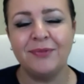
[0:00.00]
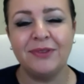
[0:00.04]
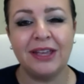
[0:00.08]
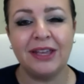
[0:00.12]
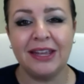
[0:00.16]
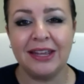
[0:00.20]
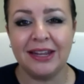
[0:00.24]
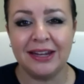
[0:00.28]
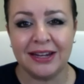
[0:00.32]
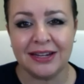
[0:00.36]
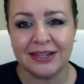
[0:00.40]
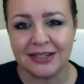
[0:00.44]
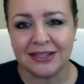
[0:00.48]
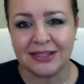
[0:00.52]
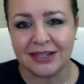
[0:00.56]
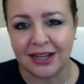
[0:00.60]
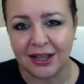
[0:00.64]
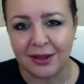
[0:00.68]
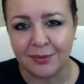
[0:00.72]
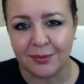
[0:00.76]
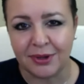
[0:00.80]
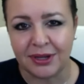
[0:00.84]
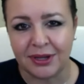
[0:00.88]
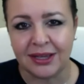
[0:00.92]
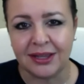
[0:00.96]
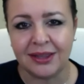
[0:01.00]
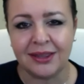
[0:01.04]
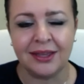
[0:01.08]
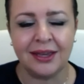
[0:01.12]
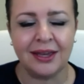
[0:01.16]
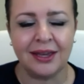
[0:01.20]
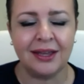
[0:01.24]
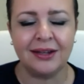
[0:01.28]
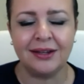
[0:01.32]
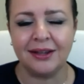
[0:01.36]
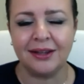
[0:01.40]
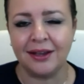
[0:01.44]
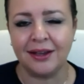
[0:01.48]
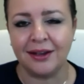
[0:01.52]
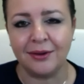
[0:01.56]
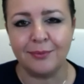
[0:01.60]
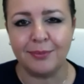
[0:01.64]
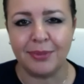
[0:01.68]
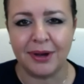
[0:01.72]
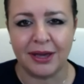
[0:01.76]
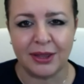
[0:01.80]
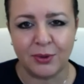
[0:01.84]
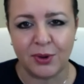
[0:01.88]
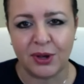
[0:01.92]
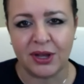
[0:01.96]
And he did tell me that, oh,
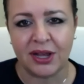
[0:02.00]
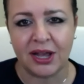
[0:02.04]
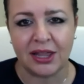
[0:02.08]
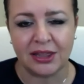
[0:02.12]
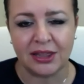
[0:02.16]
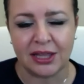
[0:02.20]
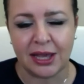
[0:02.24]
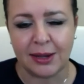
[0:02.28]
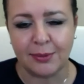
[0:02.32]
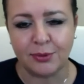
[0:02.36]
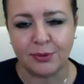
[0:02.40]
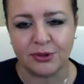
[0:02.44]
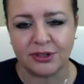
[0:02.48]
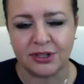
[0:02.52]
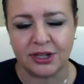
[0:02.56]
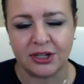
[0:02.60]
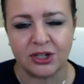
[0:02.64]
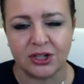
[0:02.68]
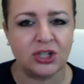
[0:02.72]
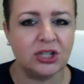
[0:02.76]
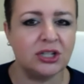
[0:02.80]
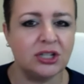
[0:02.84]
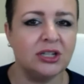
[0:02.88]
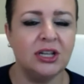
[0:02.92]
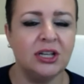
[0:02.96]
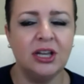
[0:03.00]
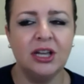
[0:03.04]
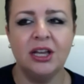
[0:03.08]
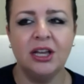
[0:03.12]
by the way, I got liposuction.